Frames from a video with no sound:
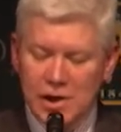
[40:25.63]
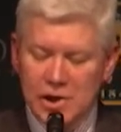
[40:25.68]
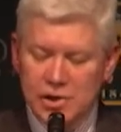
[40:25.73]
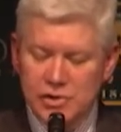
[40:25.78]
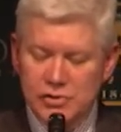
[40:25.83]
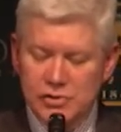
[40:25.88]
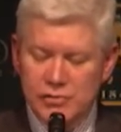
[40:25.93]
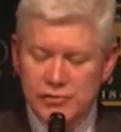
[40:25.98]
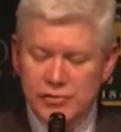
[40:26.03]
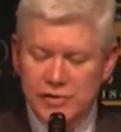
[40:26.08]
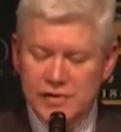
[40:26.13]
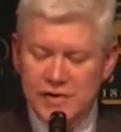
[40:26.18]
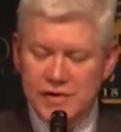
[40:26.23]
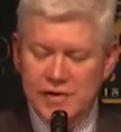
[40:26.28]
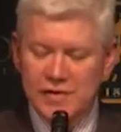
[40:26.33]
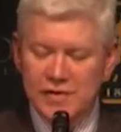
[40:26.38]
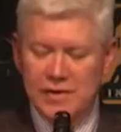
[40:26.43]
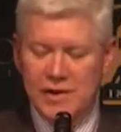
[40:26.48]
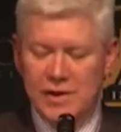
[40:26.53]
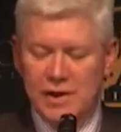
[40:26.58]
should
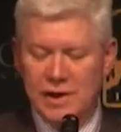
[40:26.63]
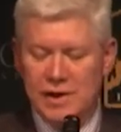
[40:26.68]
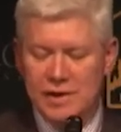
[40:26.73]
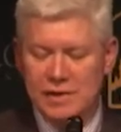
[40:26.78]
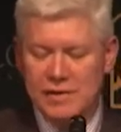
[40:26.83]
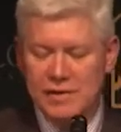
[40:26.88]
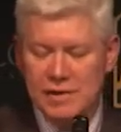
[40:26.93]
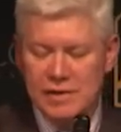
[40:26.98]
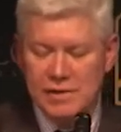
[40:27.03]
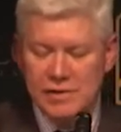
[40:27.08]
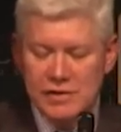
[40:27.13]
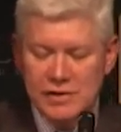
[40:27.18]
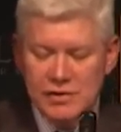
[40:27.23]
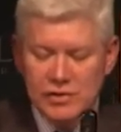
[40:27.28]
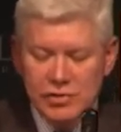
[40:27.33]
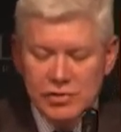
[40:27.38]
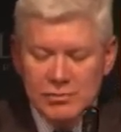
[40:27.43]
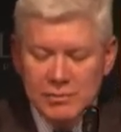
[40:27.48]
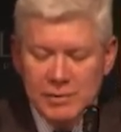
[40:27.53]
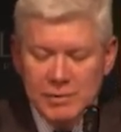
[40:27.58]
resist the idea that
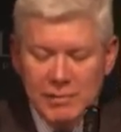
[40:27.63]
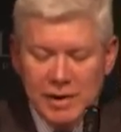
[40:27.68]
human